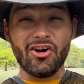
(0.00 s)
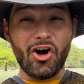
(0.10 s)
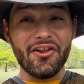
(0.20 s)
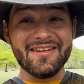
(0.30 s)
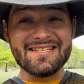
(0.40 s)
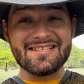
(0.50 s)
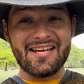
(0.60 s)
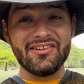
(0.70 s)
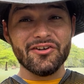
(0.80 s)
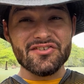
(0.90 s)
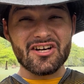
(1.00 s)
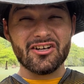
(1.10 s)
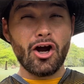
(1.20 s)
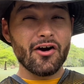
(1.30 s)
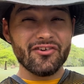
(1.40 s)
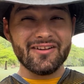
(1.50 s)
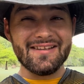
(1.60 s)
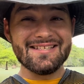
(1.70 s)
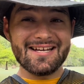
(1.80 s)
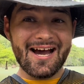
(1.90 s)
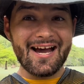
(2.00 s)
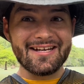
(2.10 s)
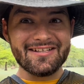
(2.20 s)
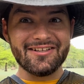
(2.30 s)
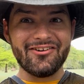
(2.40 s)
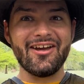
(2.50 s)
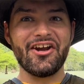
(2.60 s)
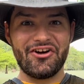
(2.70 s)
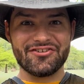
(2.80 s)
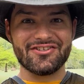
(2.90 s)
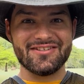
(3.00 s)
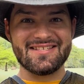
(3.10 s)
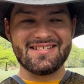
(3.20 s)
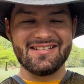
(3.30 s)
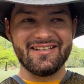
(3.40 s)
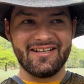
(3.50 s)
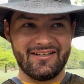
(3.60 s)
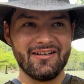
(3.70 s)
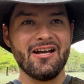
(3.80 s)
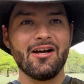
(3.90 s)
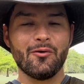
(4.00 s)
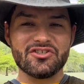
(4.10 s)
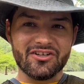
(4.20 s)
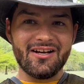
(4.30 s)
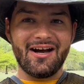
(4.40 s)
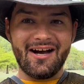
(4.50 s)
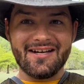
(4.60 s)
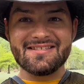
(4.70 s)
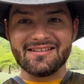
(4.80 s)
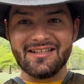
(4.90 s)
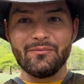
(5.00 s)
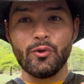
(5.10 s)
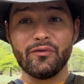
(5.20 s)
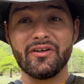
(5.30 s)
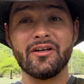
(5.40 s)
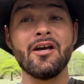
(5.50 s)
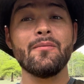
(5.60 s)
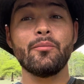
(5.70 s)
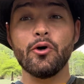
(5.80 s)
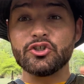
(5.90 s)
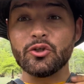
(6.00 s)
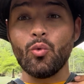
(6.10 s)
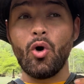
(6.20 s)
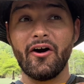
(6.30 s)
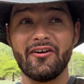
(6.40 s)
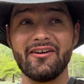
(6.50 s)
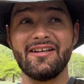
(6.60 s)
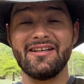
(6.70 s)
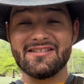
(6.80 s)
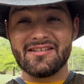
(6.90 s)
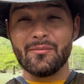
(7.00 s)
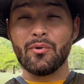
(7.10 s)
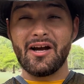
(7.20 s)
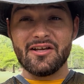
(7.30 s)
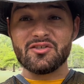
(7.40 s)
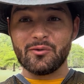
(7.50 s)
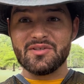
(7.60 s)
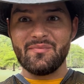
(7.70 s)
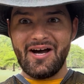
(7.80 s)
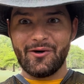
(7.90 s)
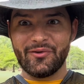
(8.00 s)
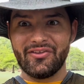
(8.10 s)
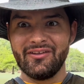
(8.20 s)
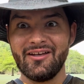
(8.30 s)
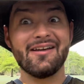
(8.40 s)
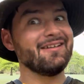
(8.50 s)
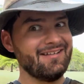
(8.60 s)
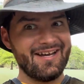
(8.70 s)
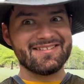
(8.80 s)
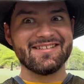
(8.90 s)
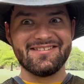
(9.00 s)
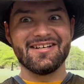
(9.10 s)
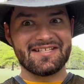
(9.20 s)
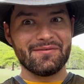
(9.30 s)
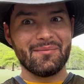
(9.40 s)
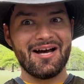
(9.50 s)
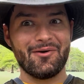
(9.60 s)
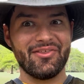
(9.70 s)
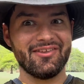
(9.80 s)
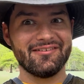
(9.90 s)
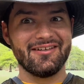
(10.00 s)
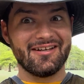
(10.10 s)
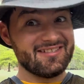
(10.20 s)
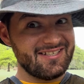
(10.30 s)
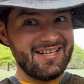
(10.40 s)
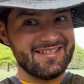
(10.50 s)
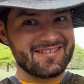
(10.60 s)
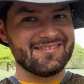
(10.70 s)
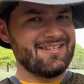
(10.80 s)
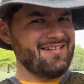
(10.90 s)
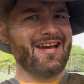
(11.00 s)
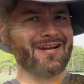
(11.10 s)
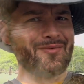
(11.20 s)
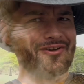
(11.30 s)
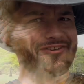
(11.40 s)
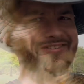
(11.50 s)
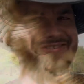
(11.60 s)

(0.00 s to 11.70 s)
all these tentacles are covered in these tiny little hairs called cilia, which are constantly moving, pushing water into the bryozoan's mouth. And yes, it does have a mouth, because it eats. It's an animal.